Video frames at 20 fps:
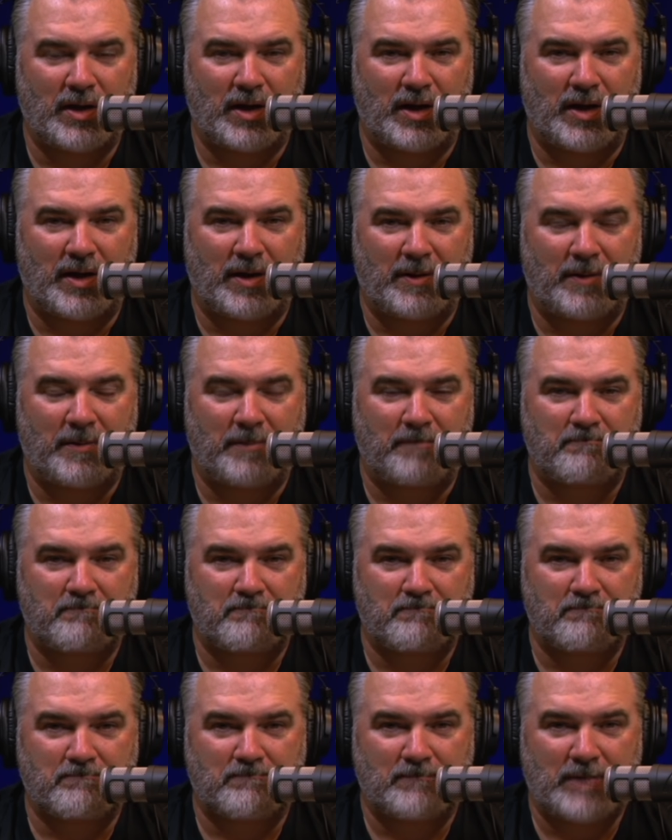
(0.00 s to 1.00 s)

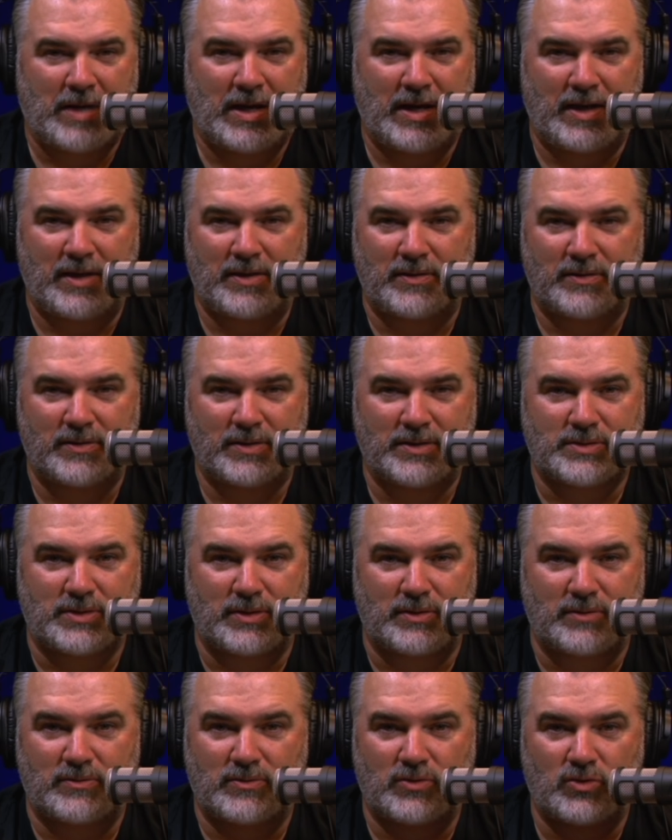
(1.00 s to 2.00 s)
Hey,
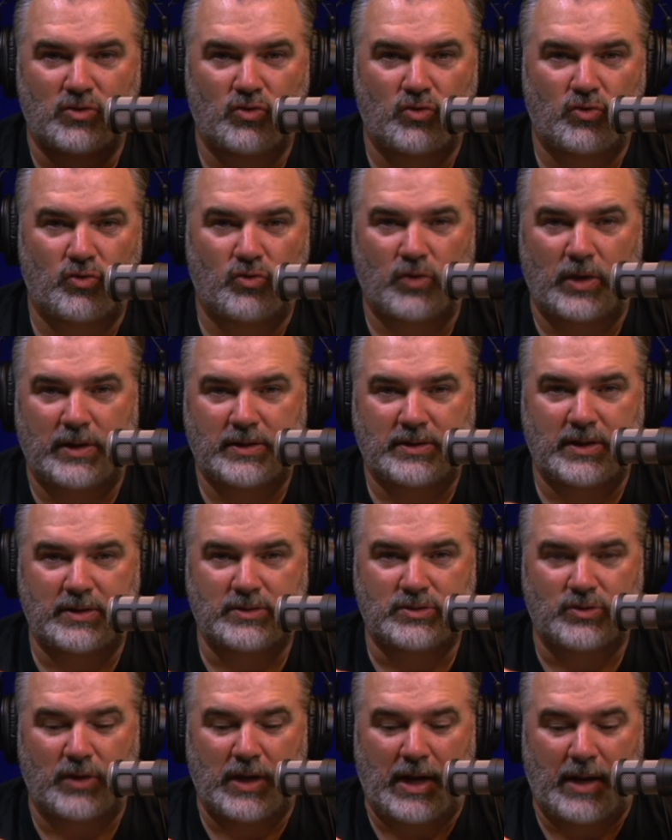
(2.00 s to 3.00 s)
listen, great
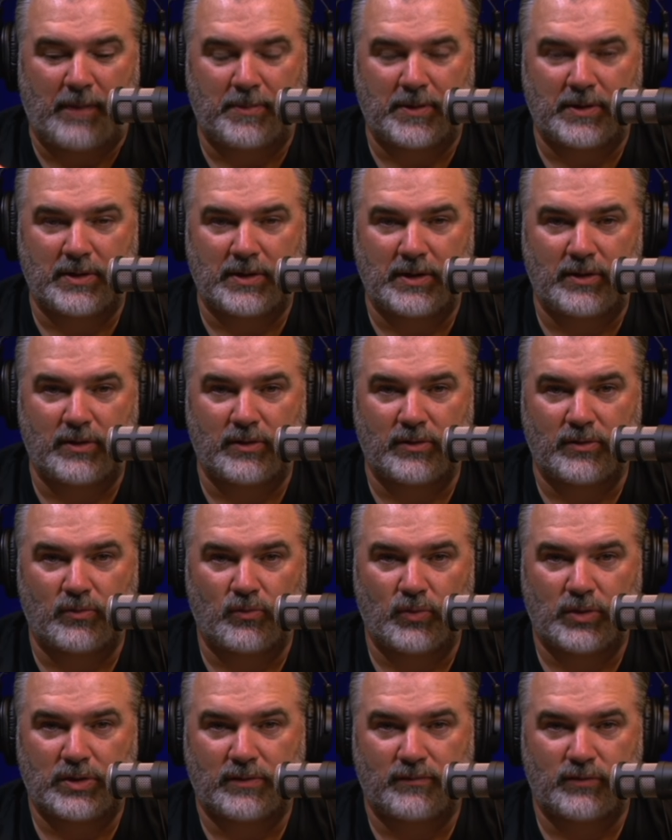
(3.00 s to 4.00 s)
things are happening here
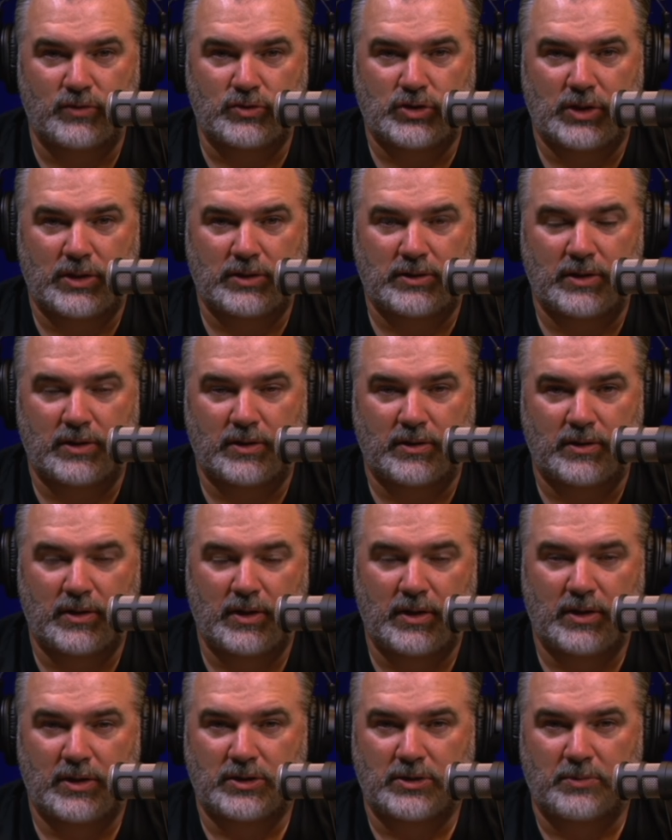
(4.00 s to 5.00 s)
with the Virginia
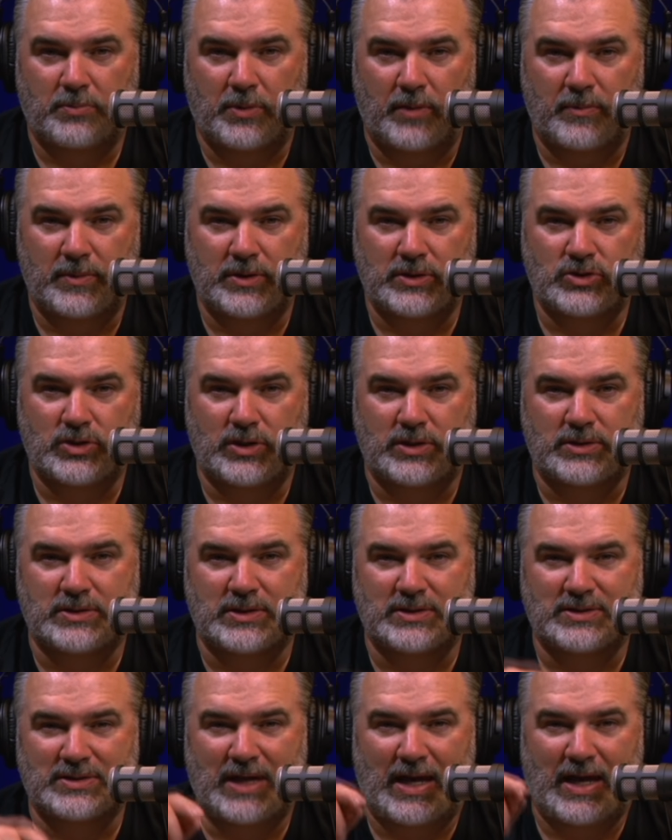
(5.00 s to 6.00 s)
Department of
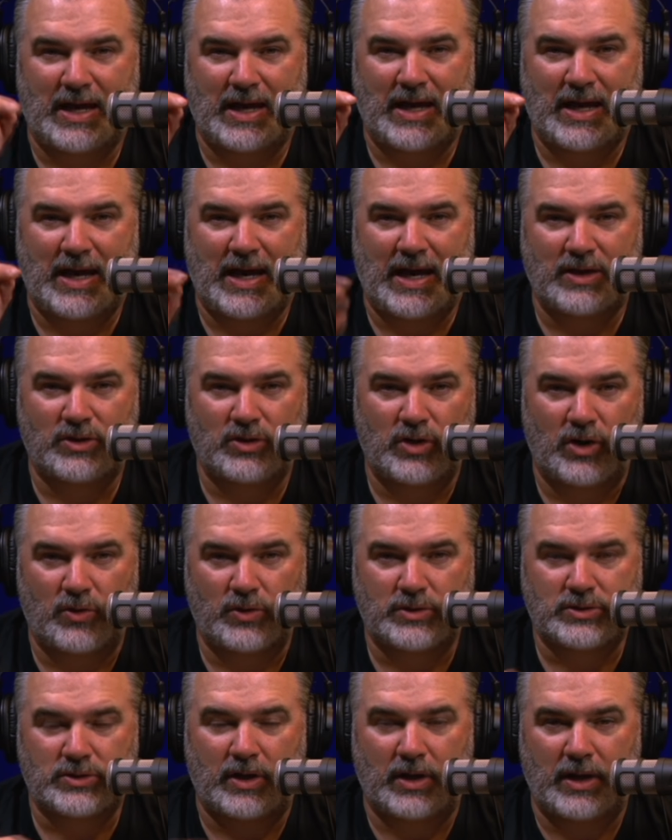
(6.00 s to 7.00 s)
Justice. I know
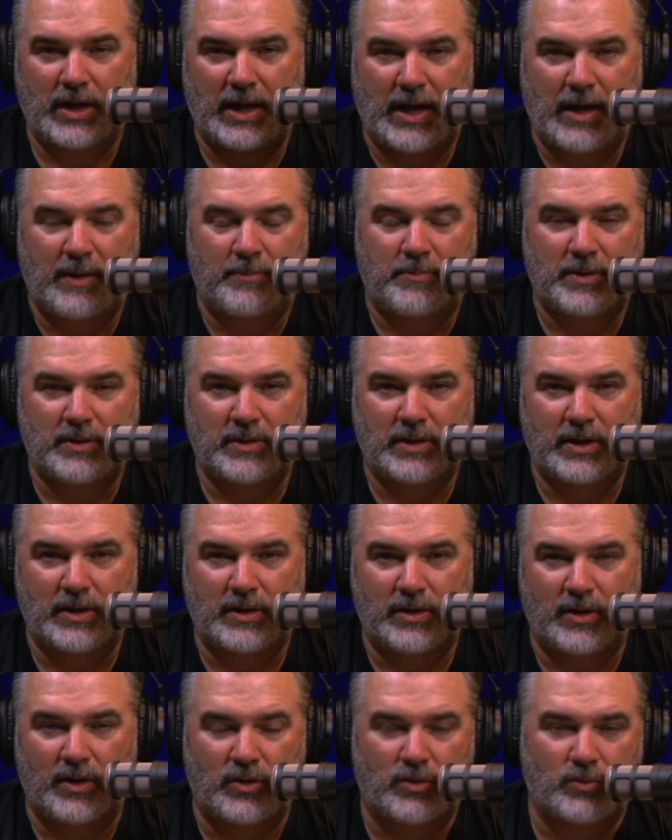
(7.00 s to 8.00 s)
it's going to happen
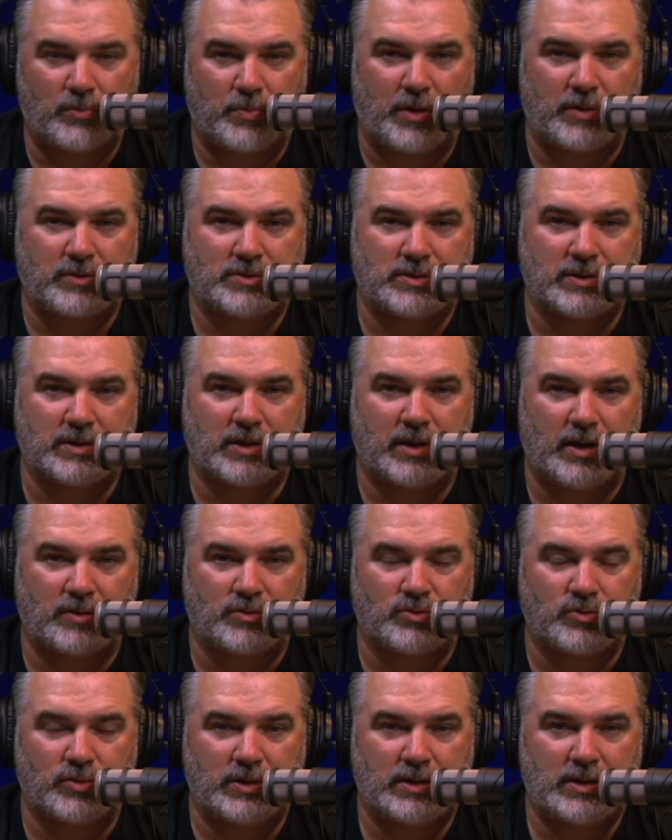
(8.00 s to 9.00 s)
in other parts of the
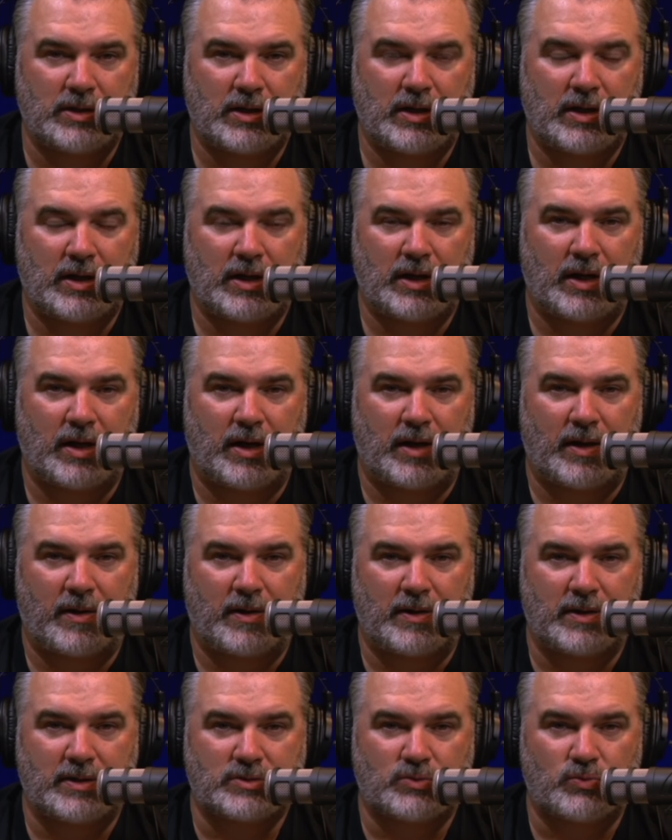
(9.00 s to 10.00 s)
country
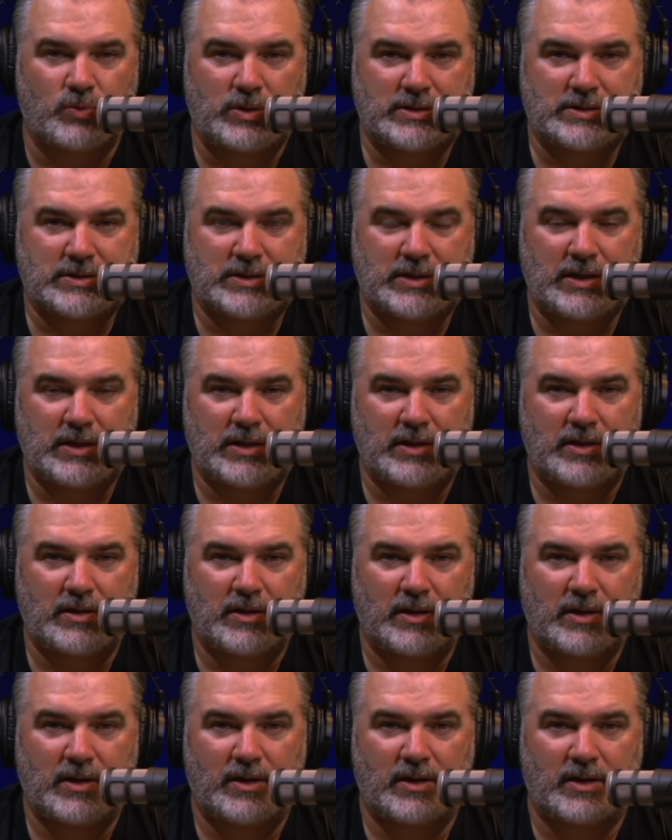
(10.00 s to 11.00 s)
as we see
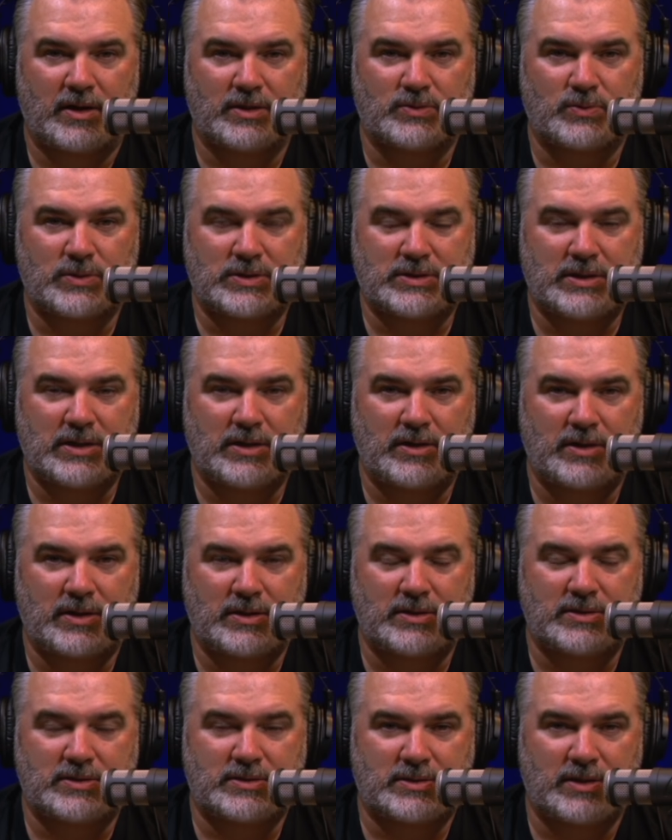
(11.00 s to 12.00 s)

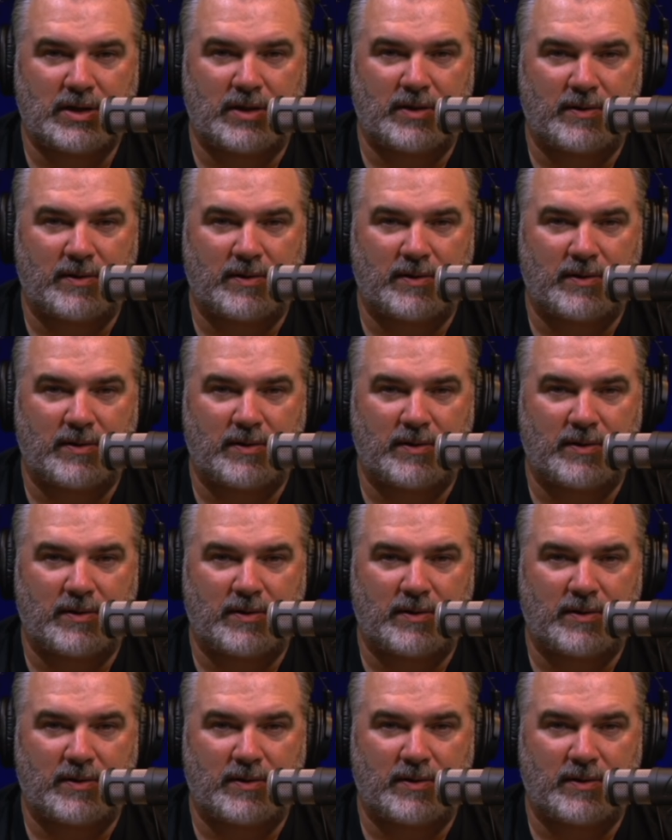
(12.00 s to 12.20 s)
these